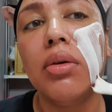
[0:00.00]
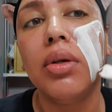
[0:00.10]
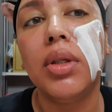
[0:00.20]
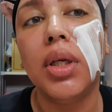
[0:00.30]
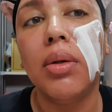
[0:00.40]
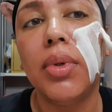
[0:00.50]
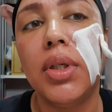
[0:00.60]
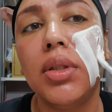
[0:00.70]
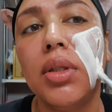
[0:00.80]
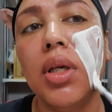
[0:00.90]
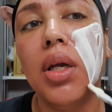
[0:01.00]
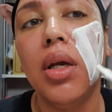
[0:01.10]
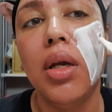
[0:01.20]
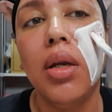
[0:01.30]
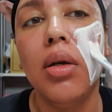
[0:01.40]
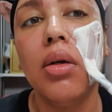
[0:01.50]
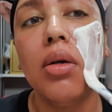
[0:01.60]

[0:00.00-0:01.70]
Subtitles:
irritate my skin